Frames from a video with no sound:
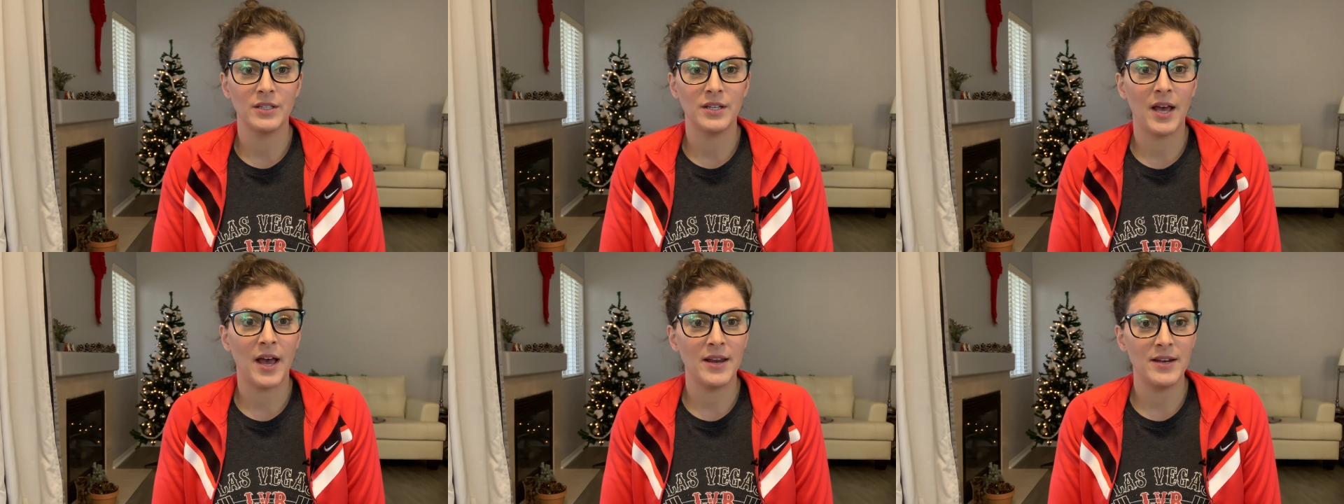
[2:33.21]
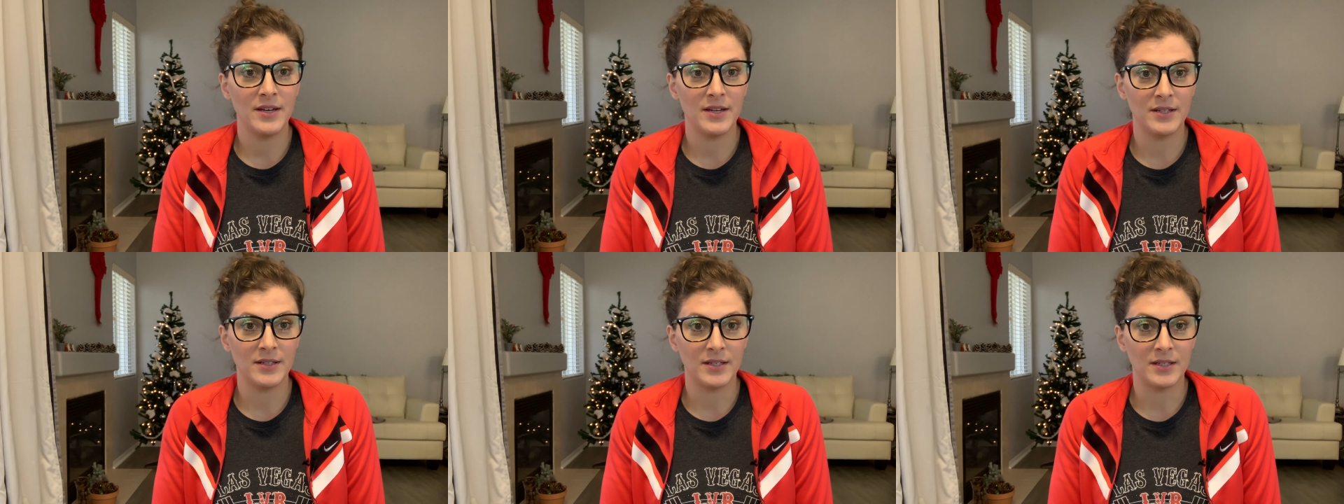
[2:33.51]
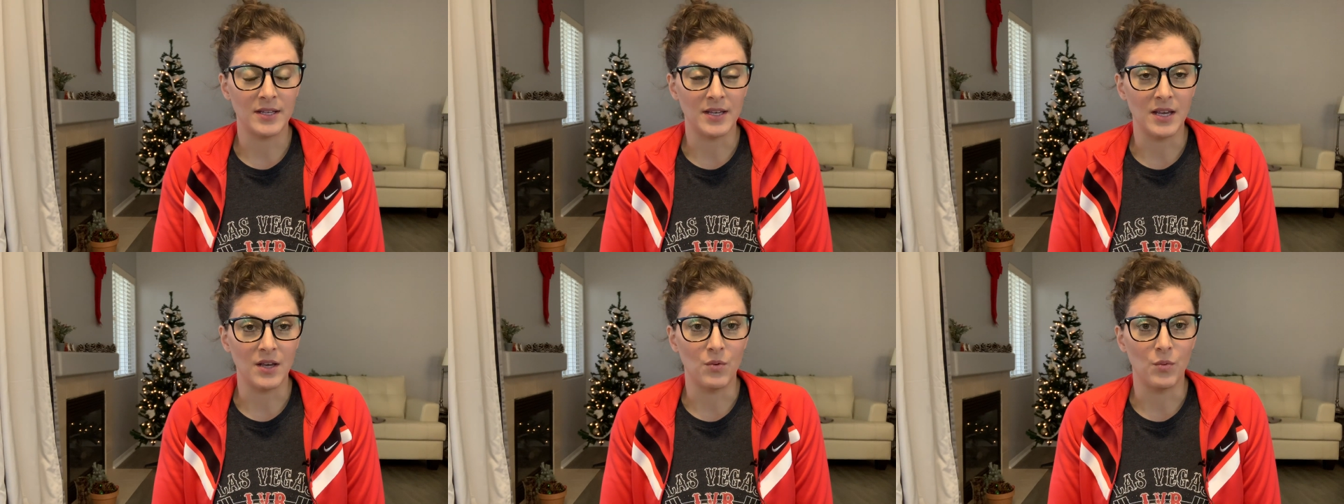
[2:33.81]

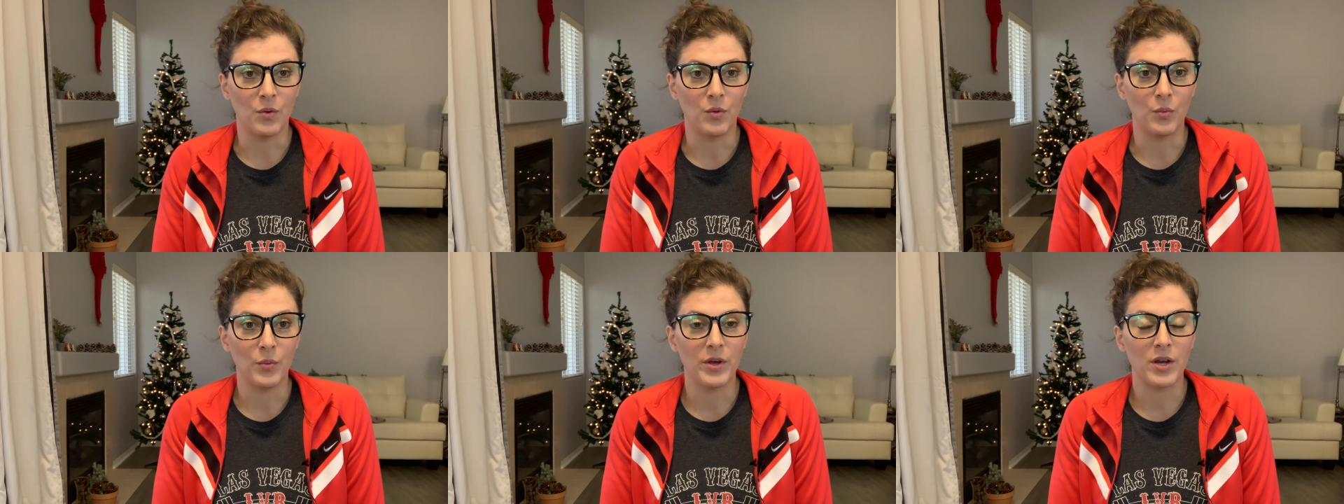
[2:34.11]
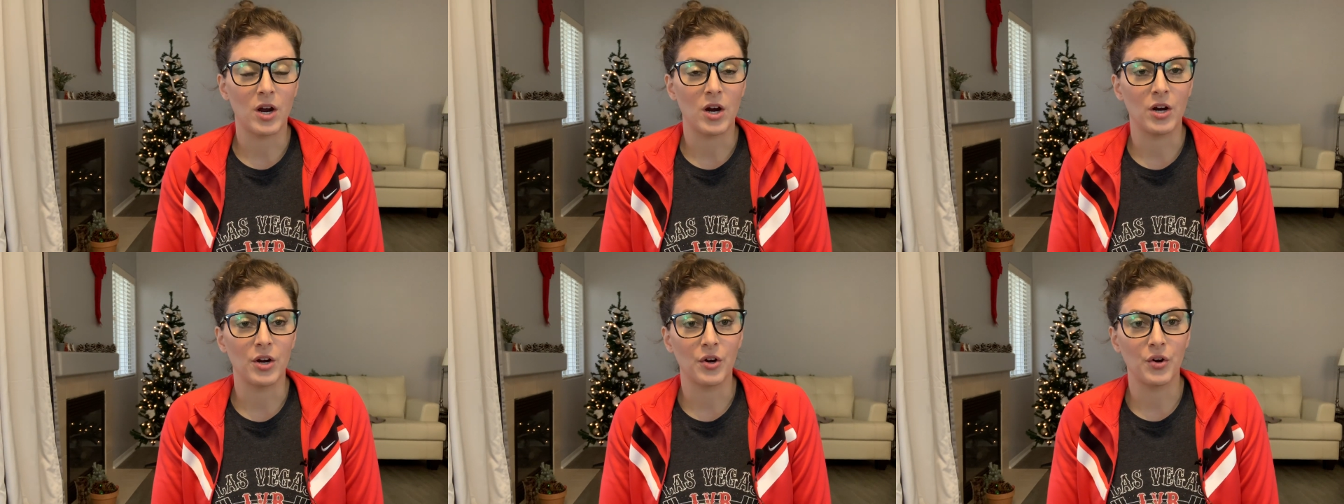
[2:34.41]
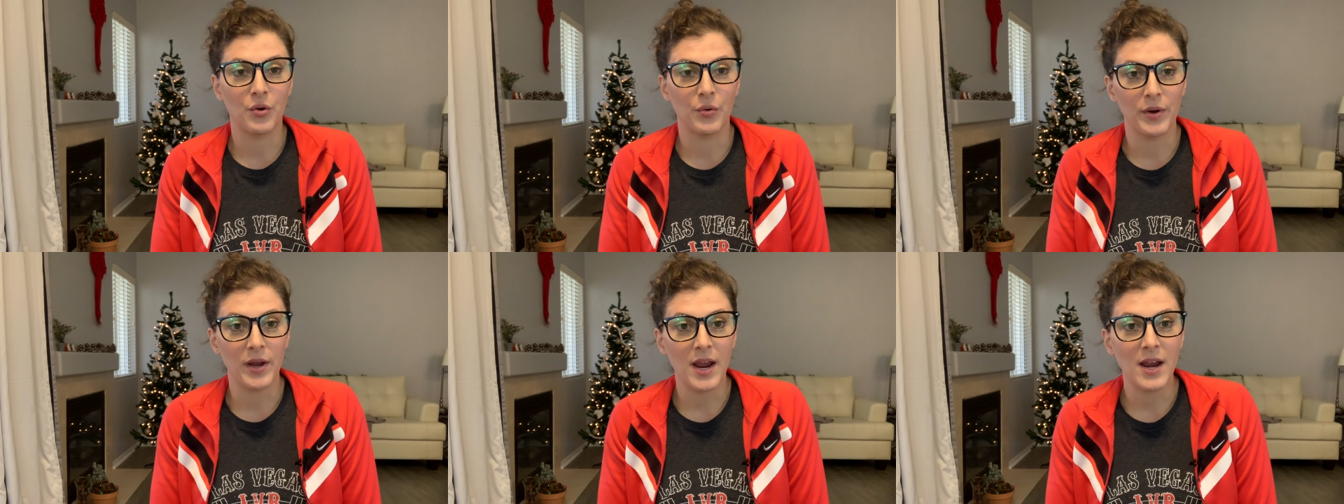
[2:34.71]
tendency when we are
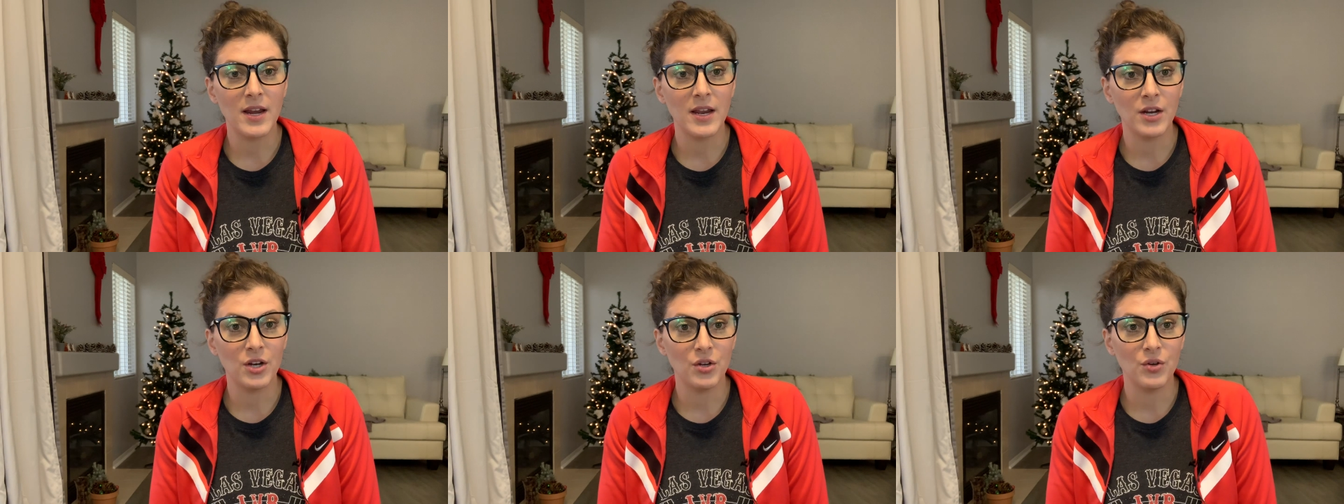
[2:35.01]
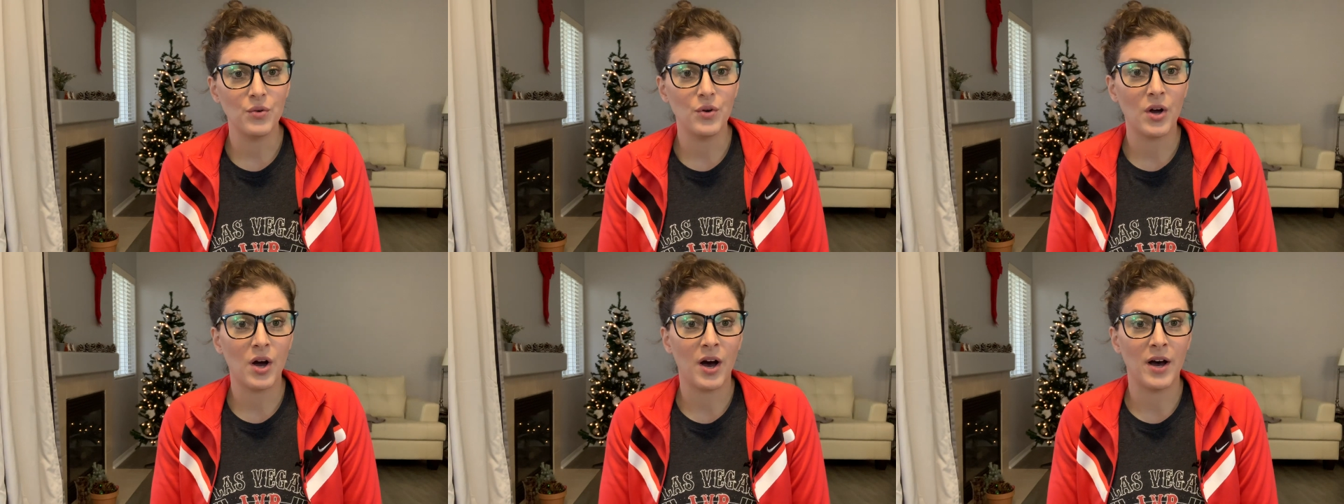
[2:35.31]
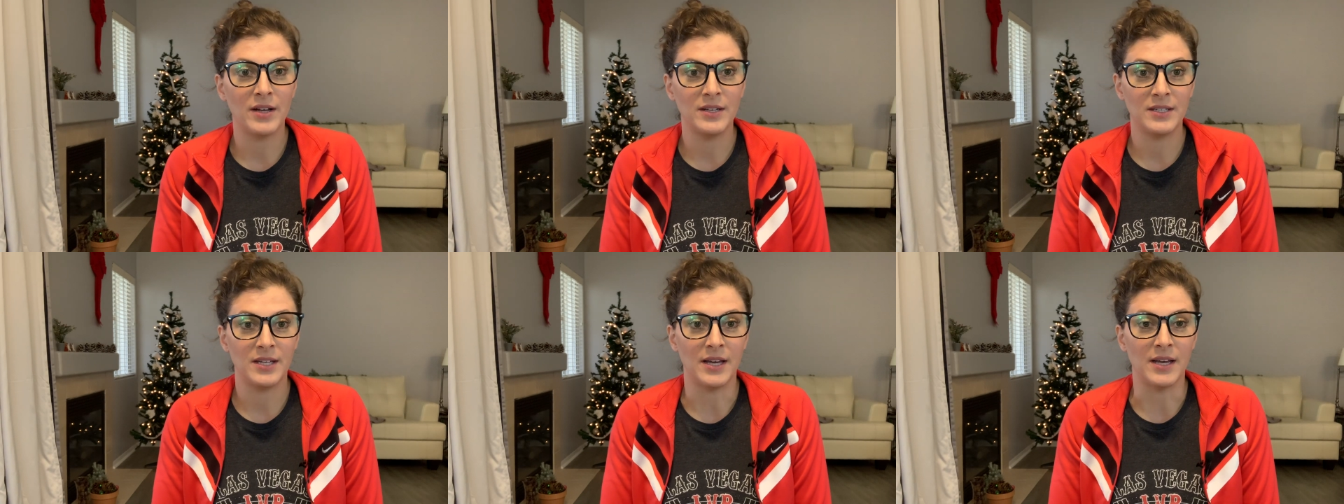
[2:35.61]
creating new
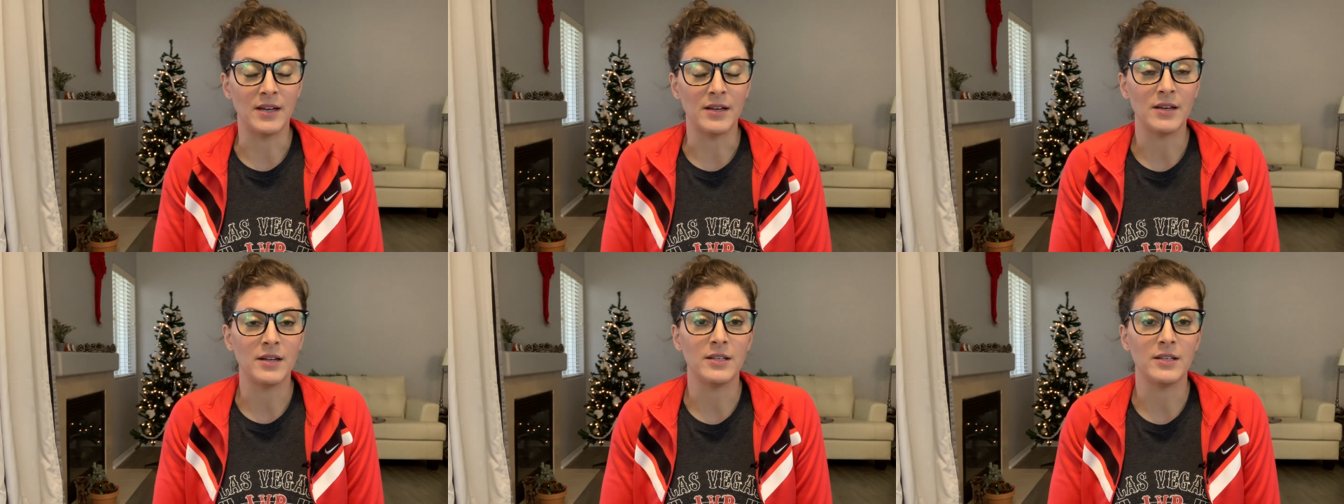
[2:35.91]
content